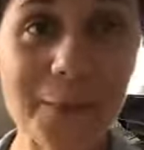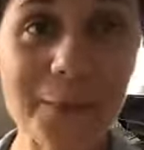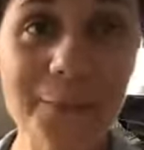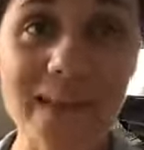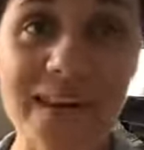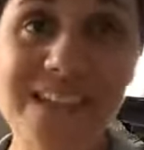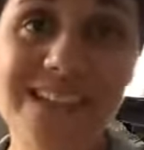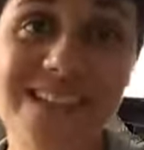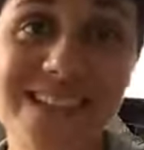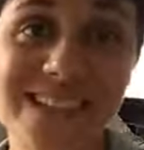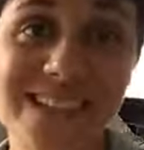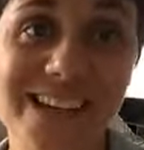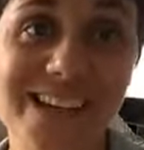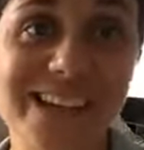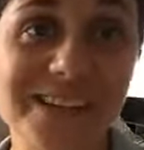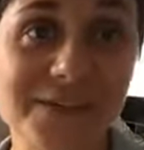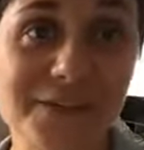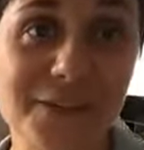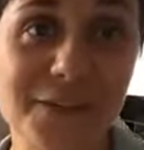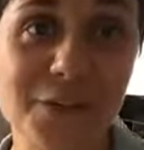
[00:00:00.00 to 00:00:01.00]
Polenta,
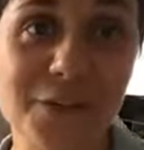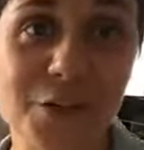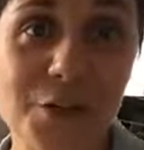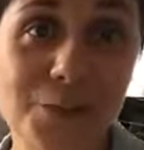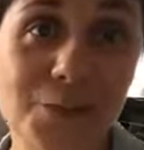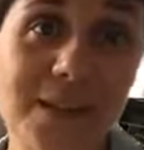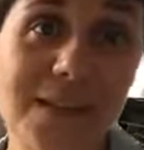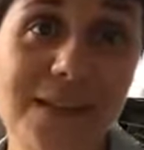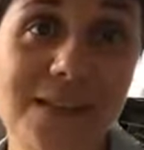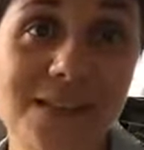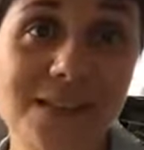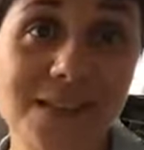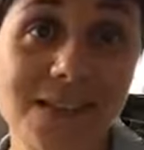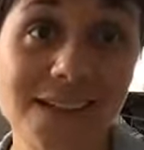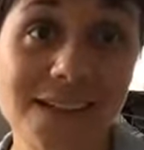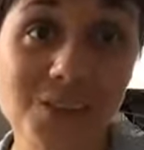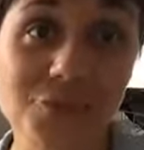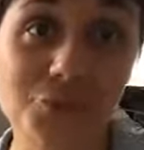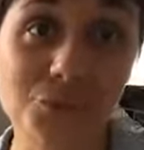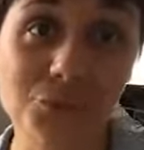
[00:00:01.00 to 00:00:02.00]
if you know polenta,
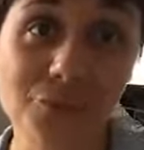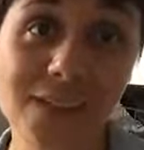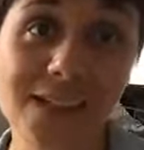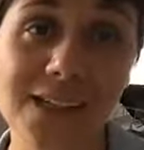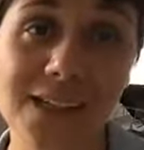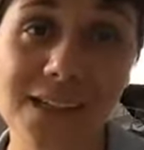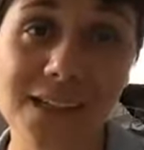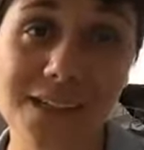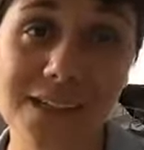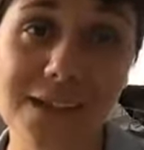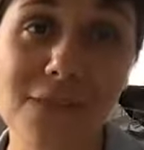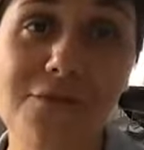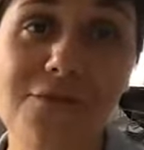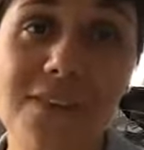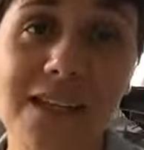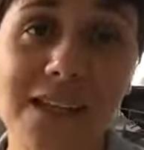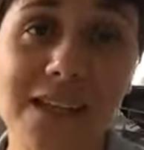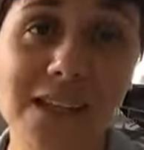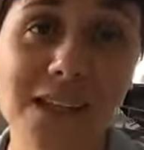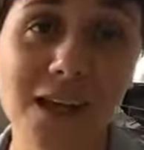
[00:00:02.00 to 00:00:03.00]
it's really
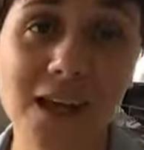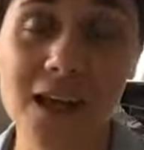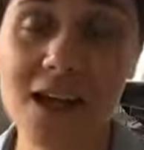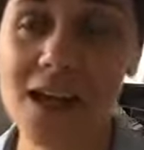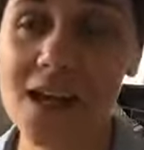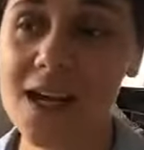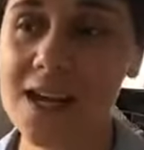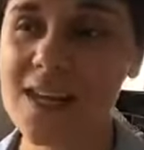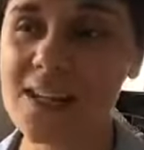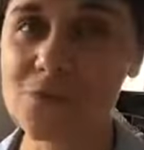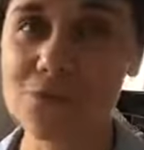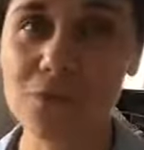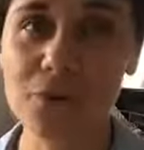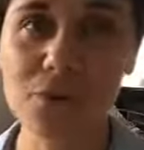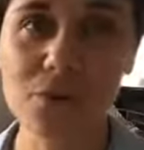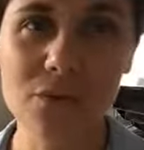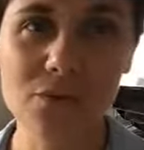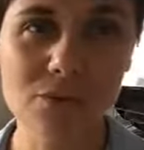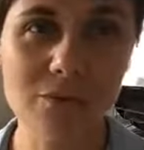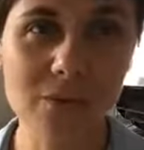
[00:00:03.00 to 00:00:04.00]
lovely, it's
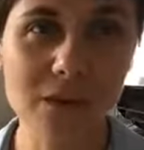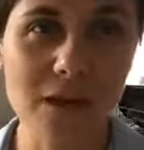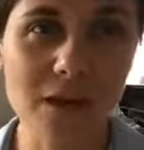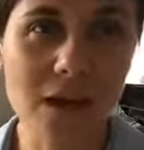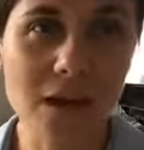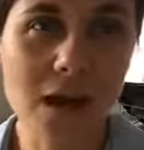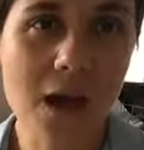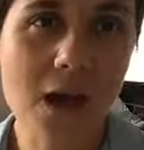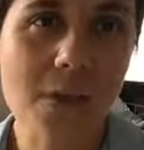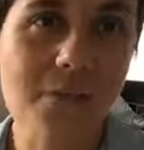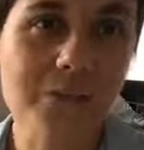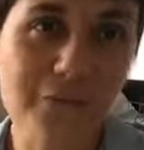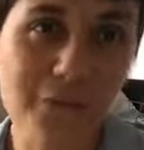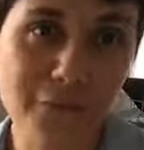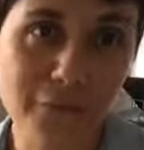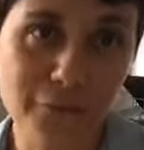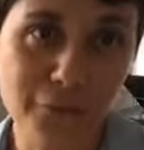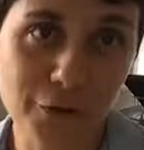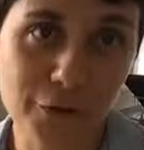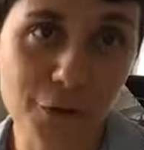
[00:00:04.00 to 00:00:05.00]
real comfort
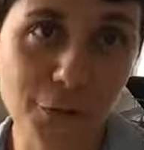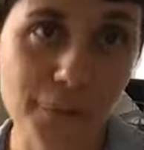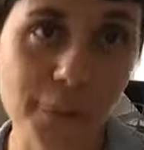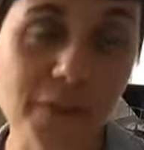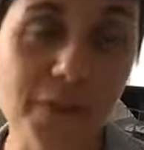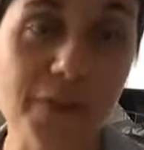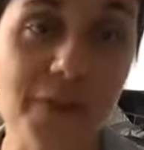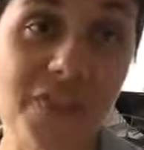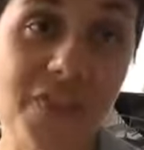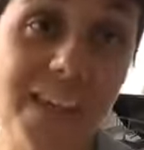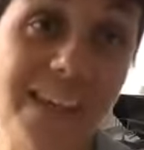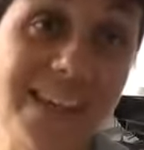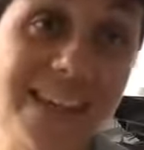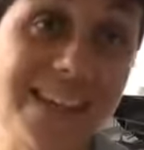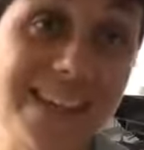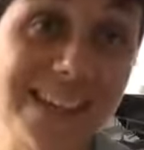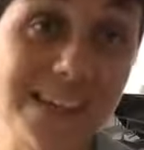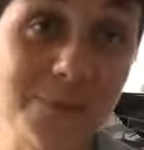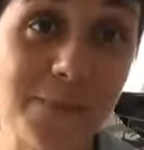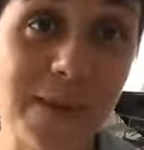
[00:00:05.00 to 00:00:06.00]
food, but the thing is
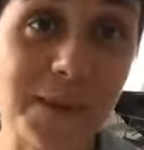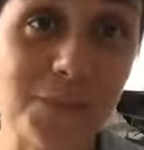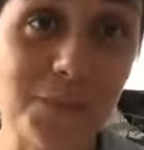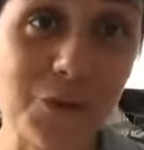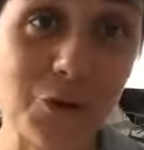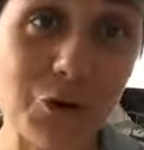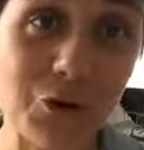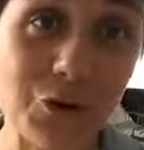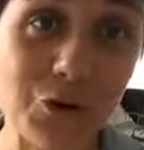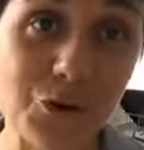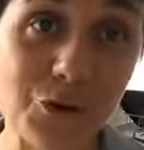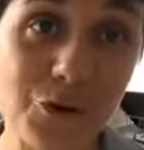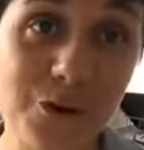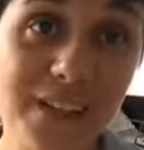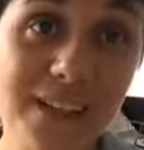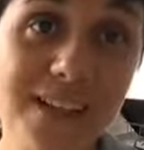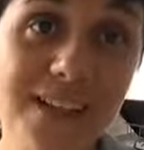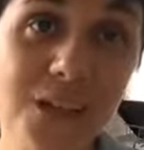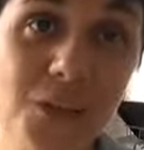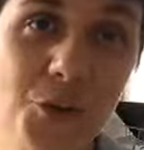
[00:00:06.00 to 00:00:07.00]
it's made with corn,
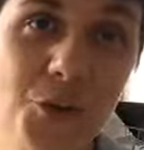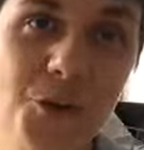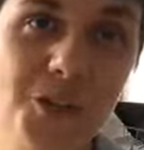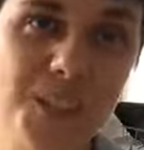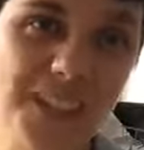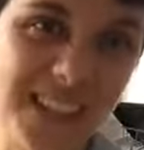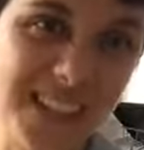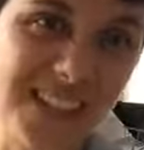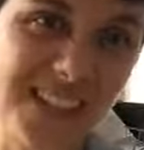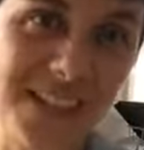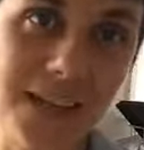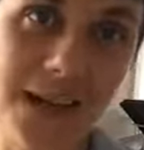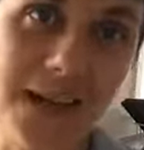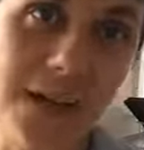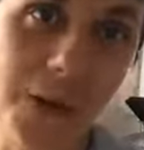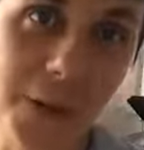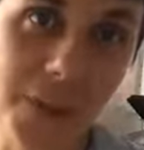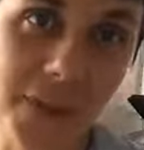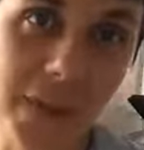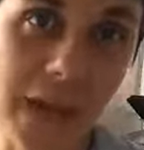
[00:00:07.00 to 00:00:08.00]
which isn't that
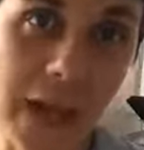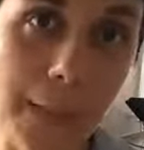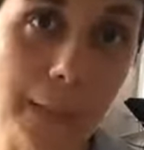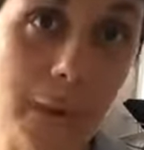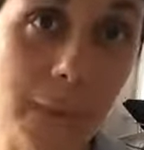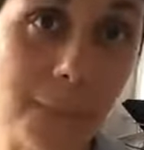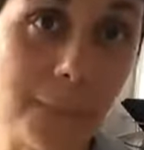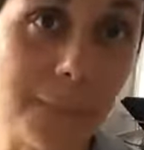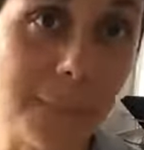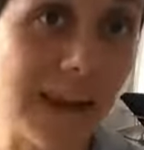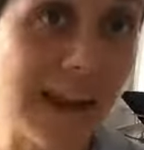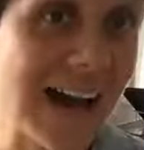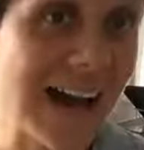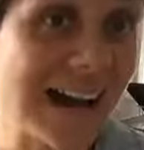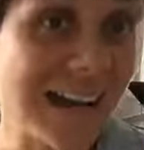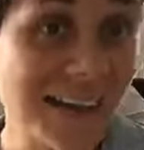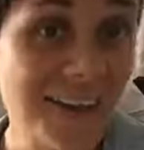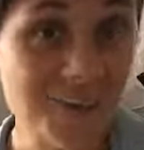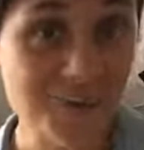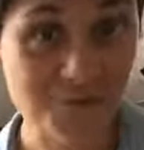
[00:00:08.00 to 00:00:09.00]
healthy. But
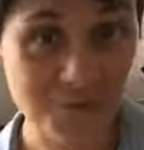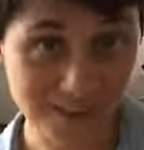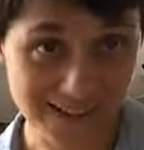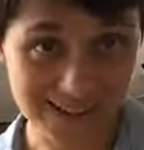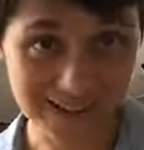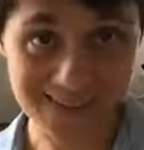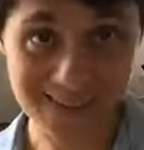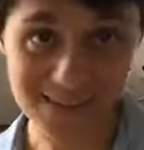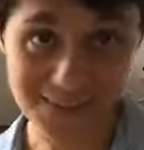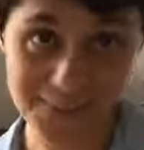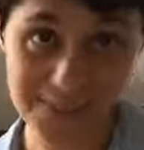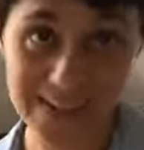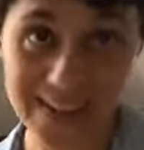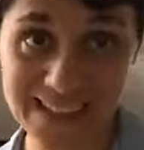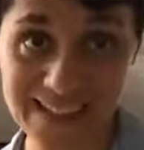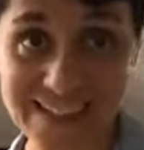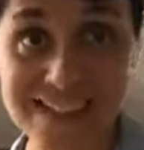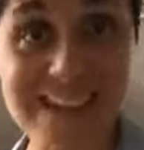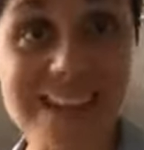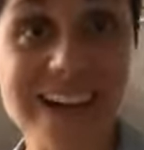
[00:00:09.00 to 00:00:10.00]
black rice
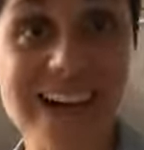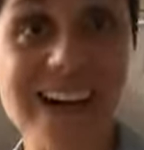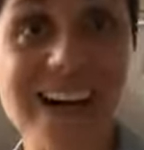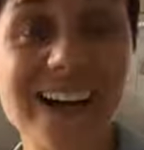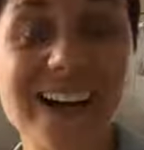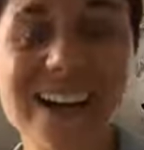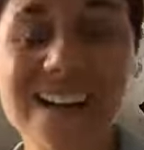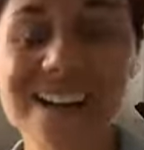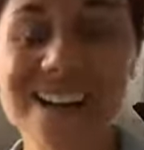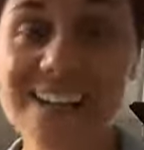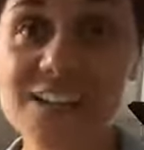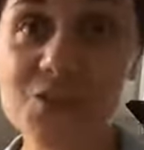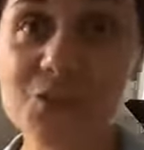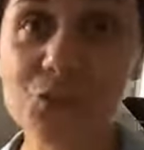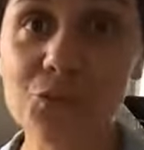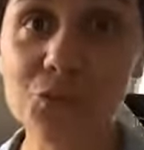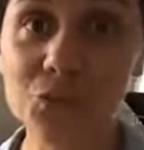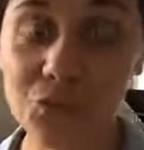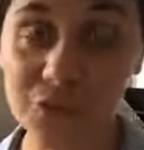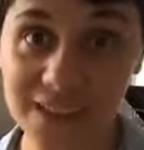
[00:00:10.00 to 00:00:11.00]
polenta
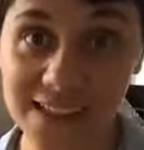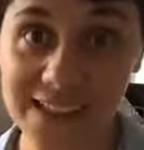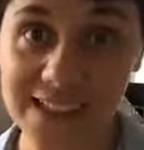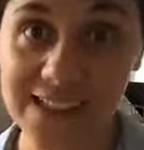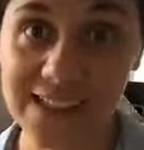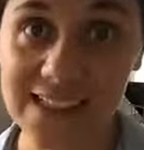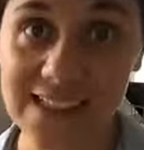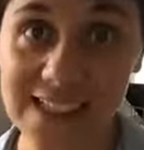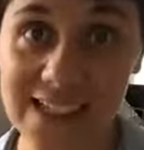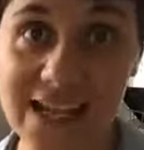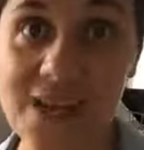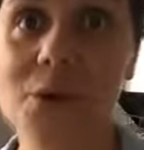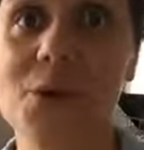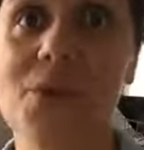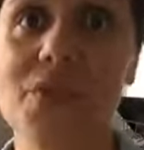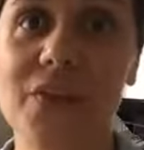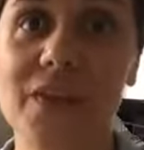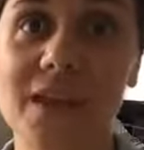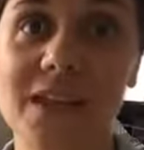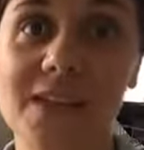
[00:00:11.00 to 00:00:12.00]
is really
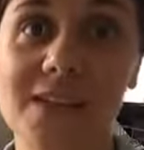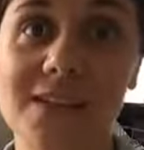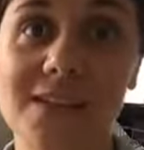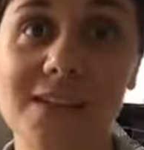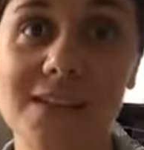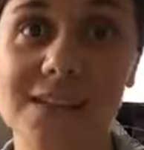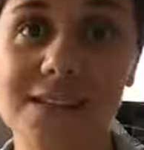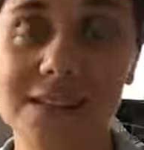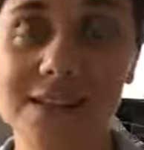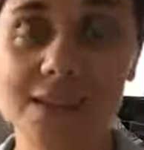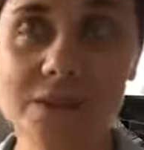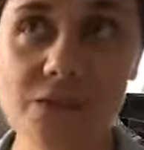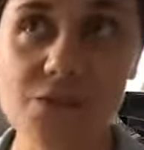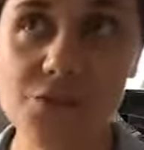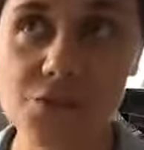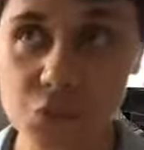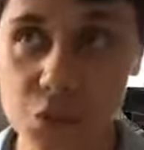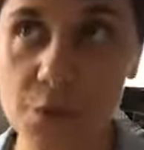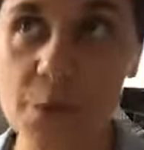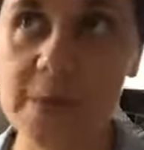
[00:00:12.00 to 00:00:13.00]
healthy, like
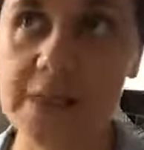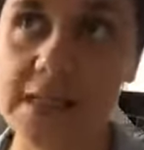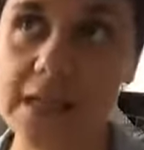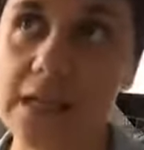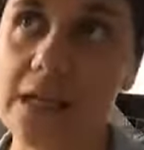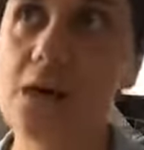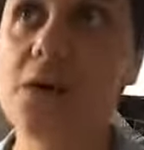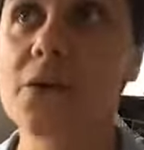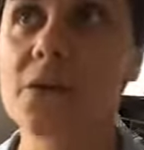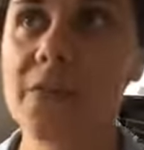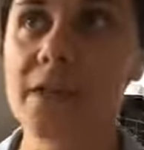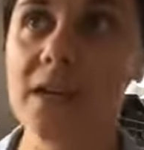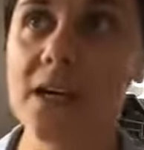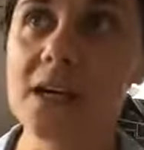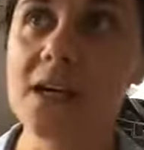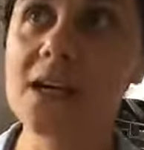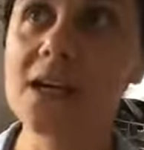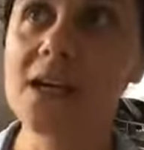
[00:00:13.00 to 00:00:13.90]
superly healthy.